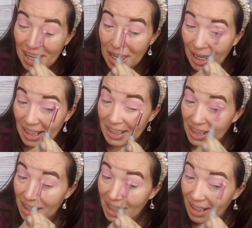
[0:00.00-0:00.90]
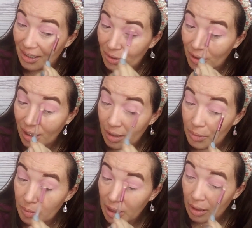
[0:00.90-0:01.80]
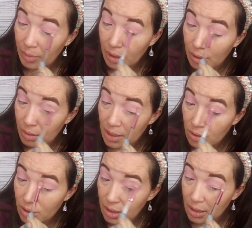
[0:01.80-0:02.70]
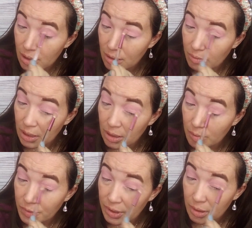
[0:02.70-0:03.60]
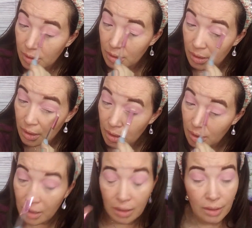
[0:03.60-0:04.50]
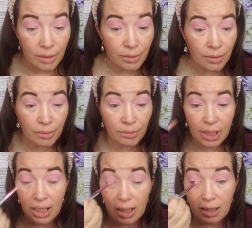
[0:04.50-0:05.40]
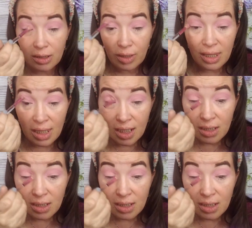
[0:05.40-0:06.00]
Acting like I don't know how to put makeup on. I'm so silly sometimes. Alrighty, so I think that's